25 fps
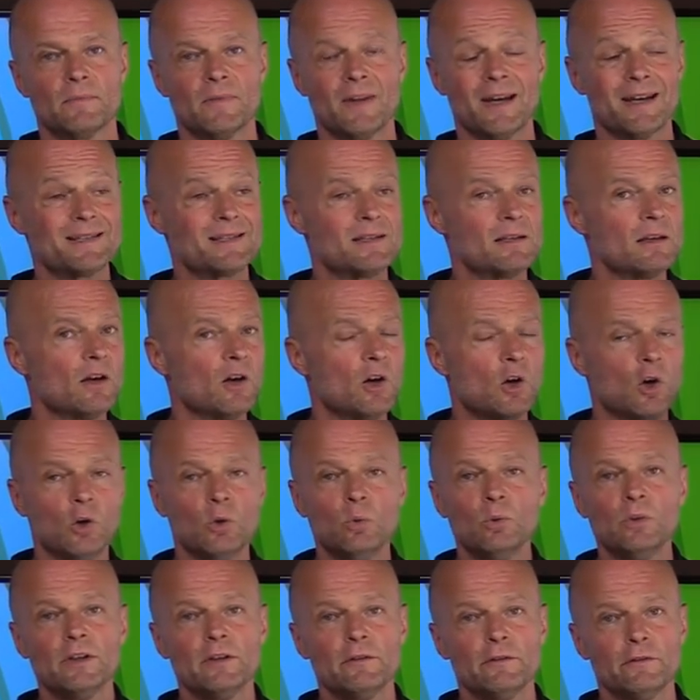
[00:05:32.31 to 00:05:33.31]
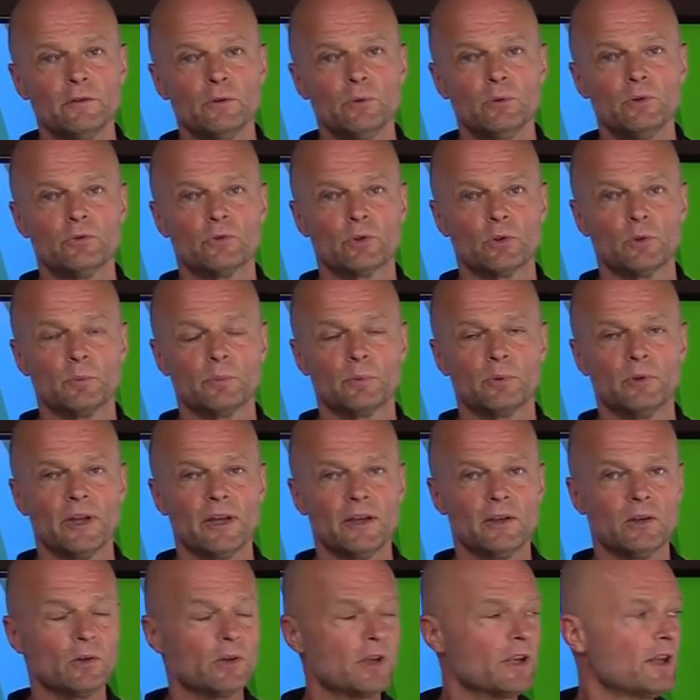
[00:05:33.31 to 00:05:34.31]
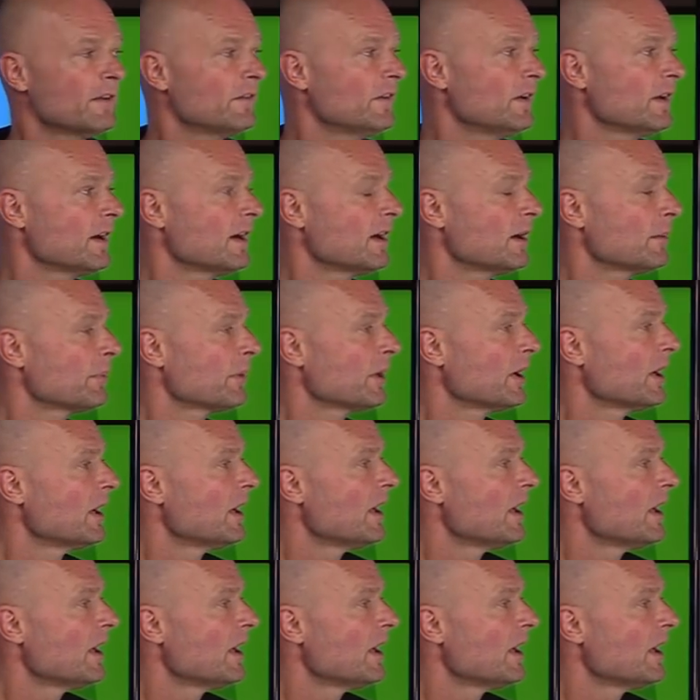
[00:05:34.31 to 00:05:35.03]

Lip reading: That's the only food group that you're giving up.